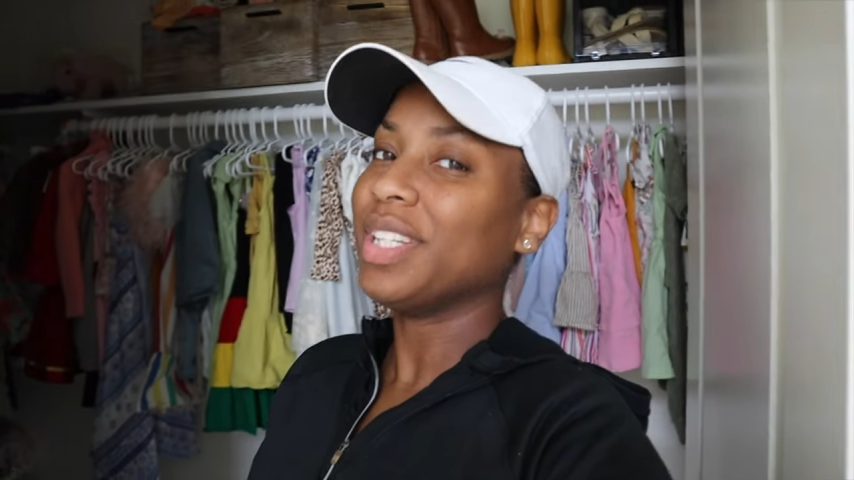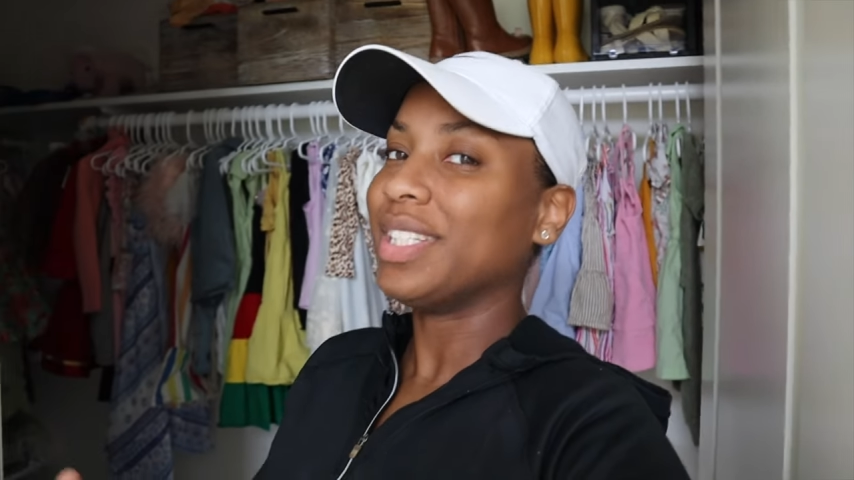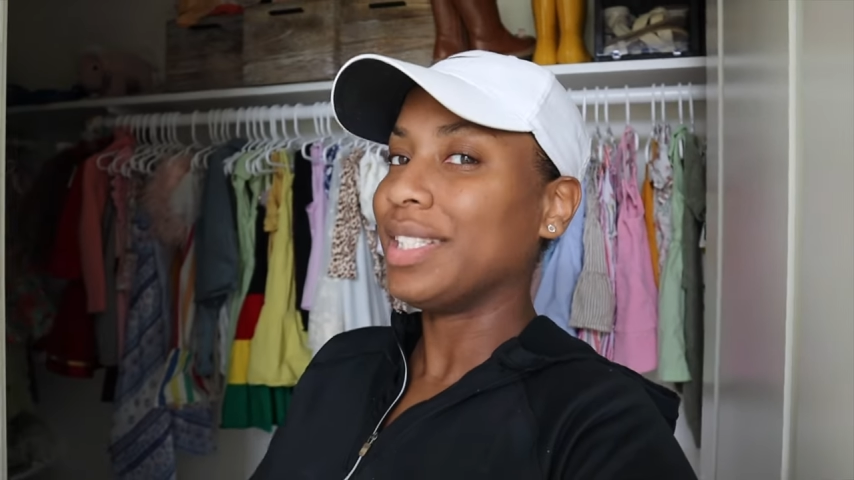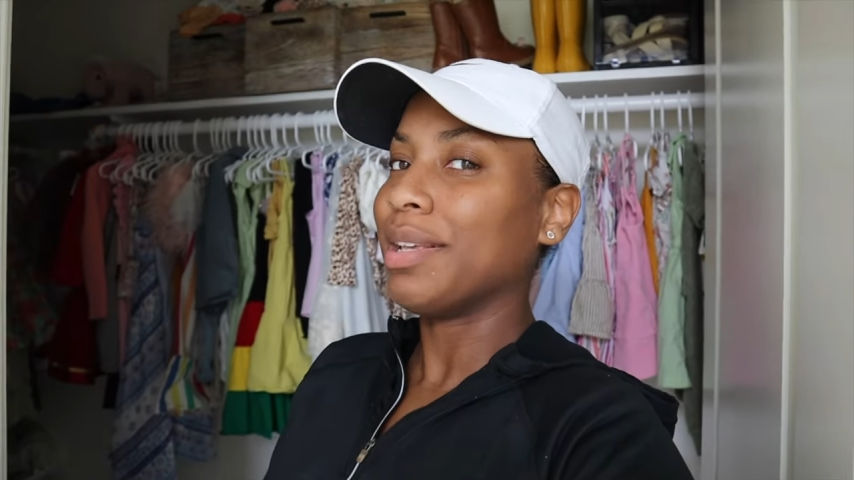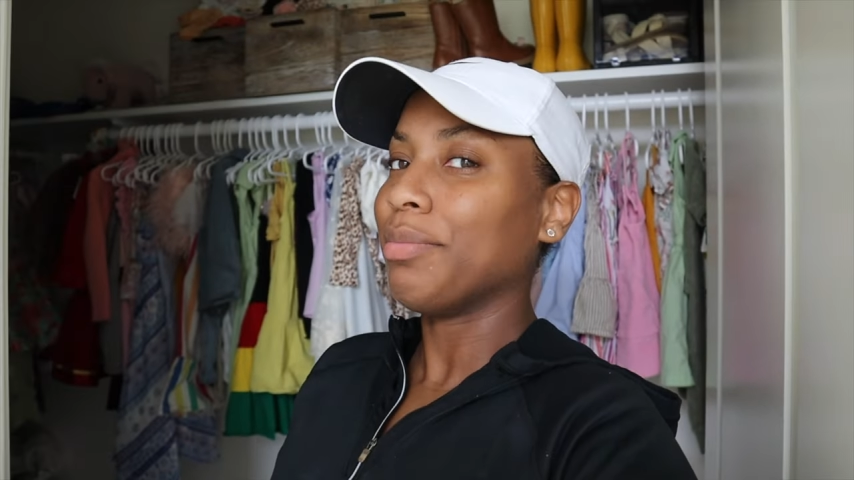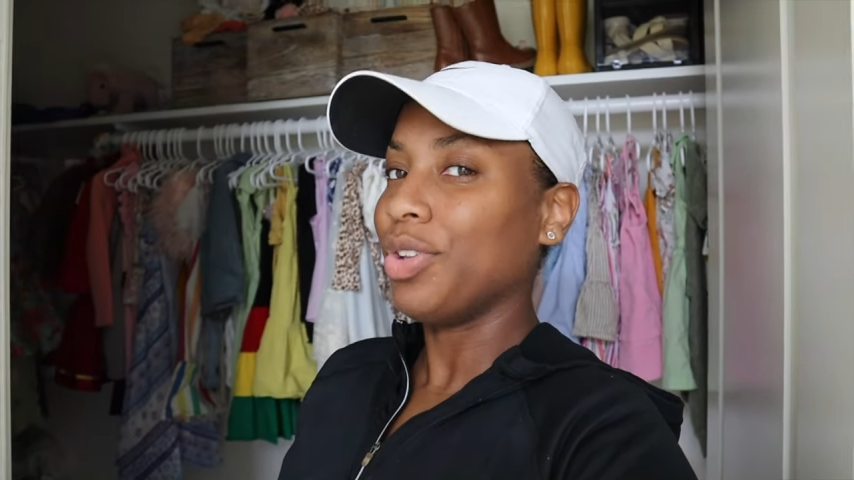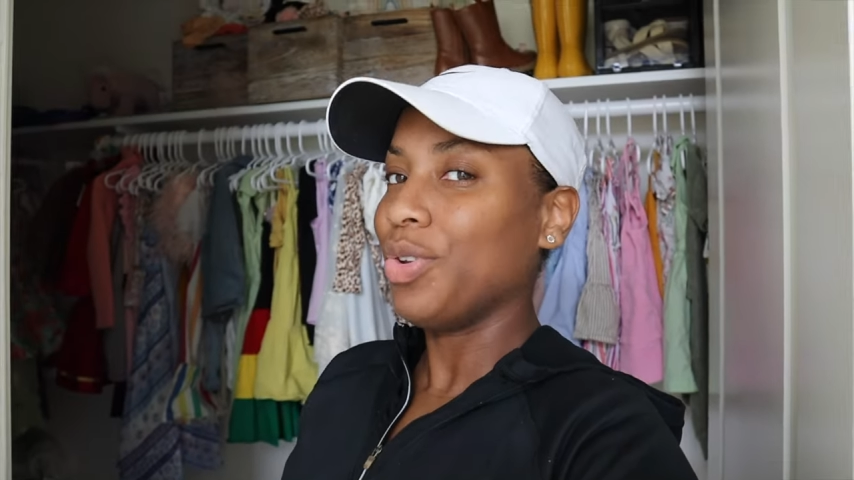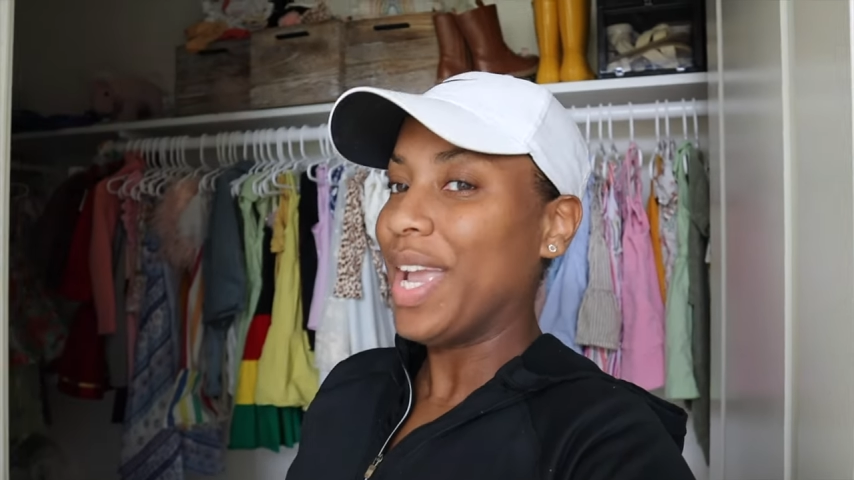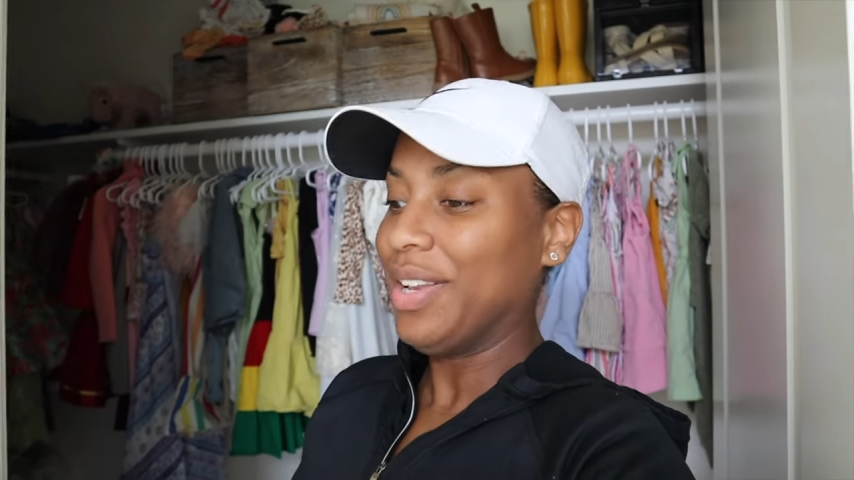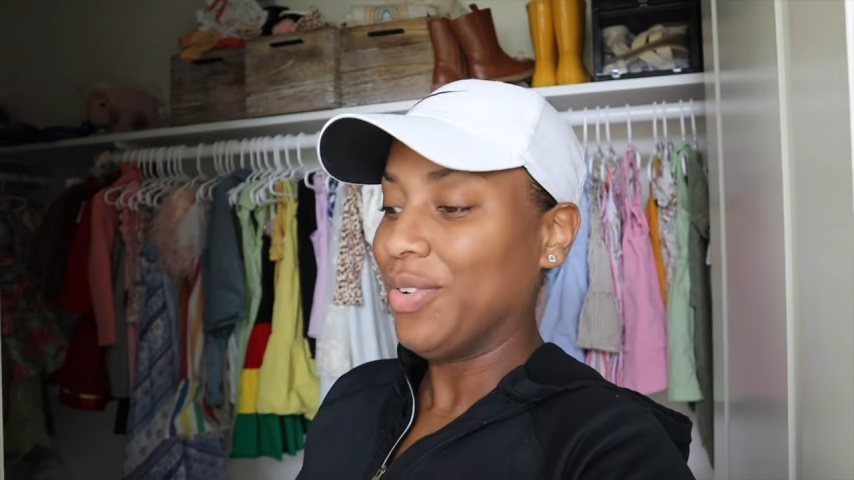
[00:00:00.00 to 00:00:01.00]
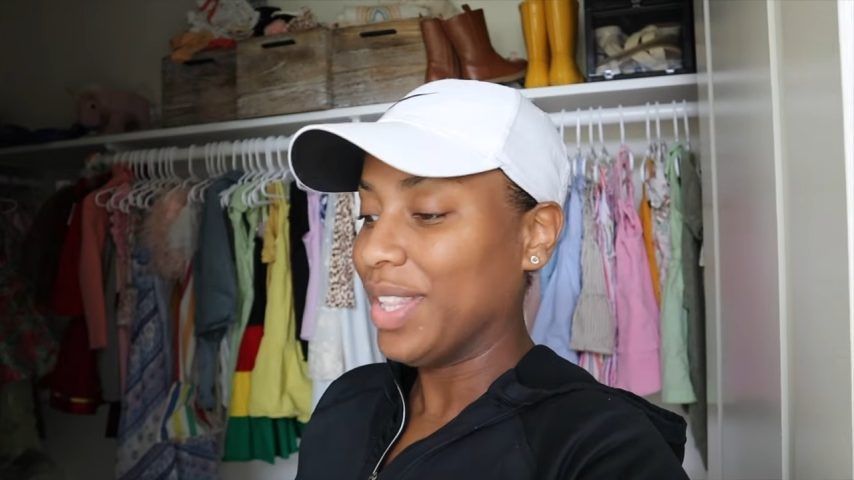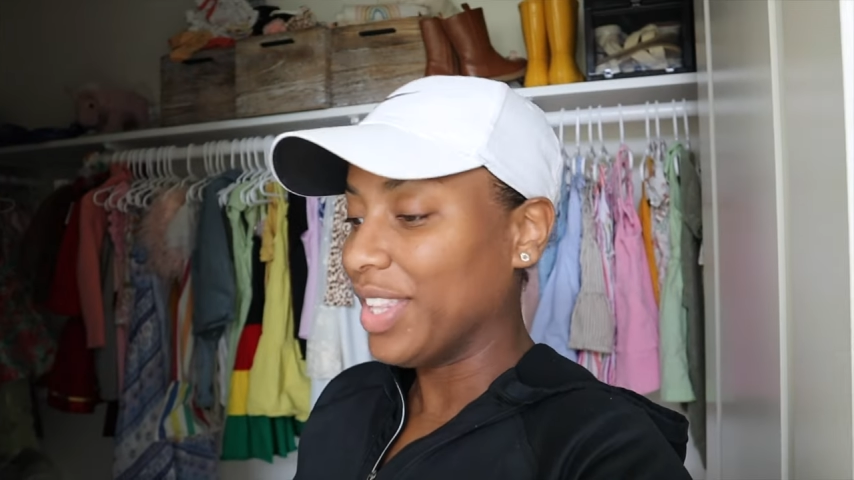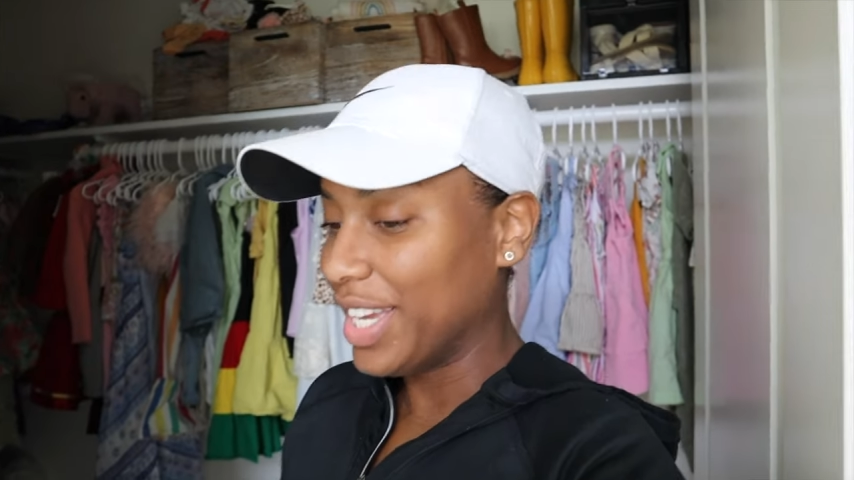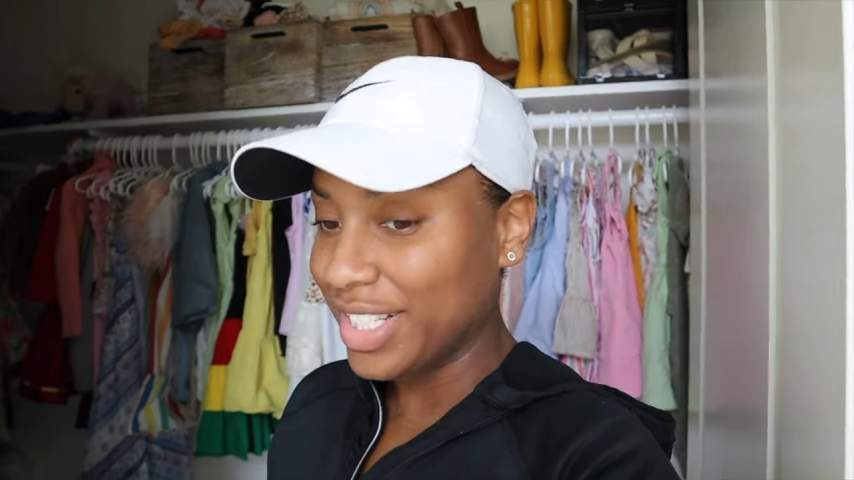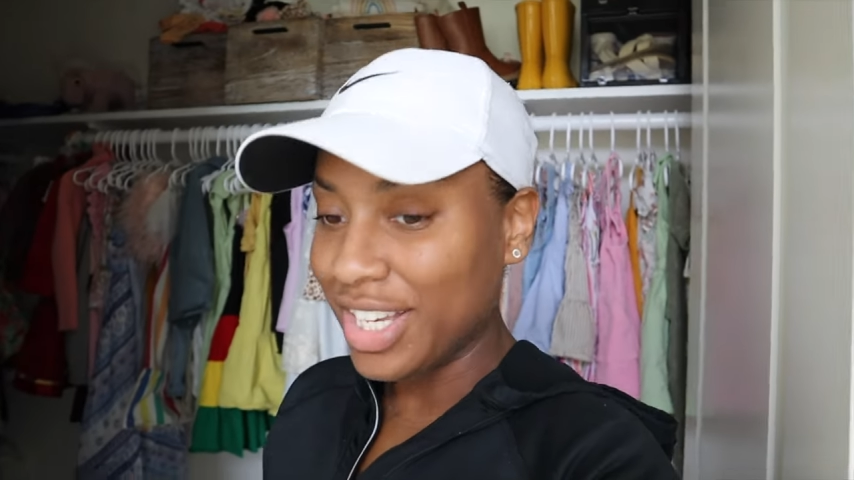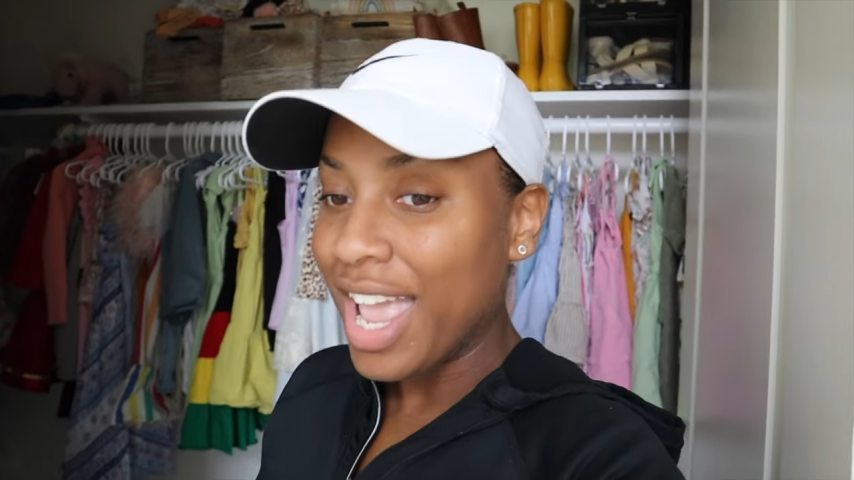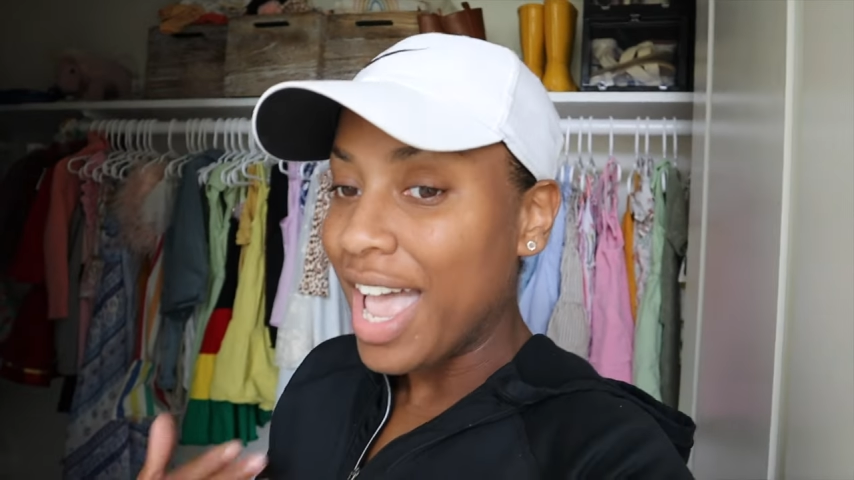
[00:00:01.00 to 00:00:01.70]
Is it something you ate during lunch?